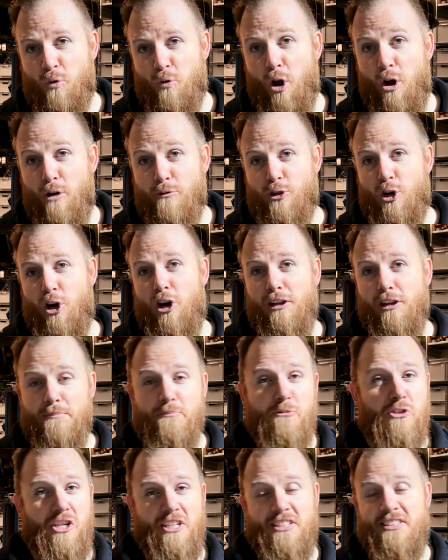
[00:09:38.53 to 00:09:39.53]

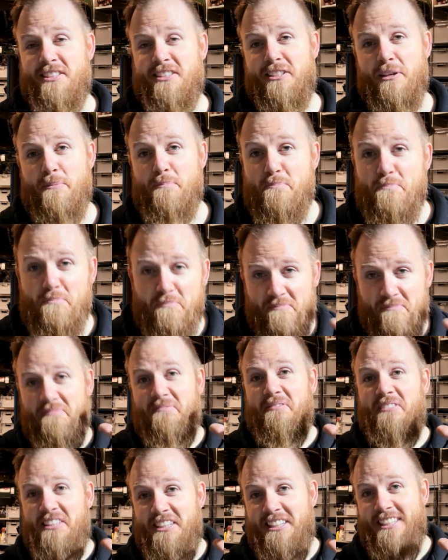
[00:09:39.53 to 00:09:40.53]
overall just some
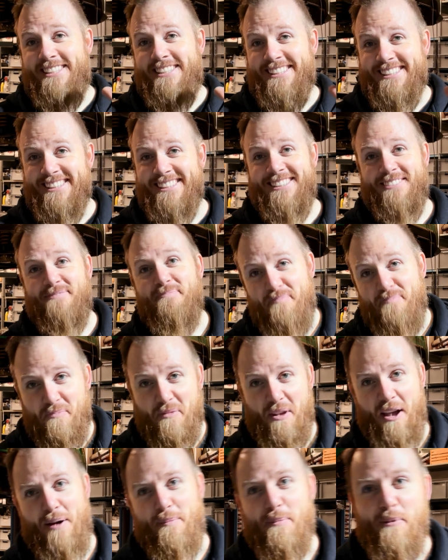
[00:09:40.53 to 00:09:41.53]
decent
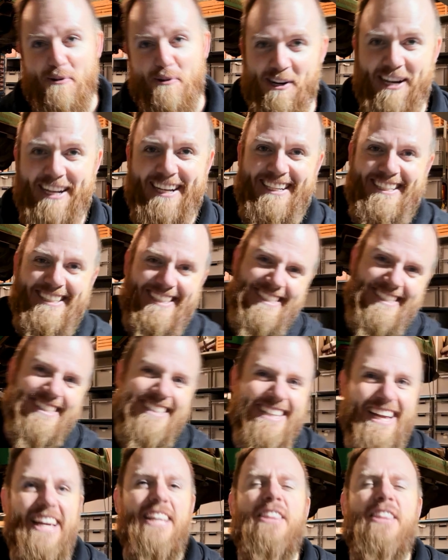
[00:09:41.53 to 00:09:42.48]
upgrades.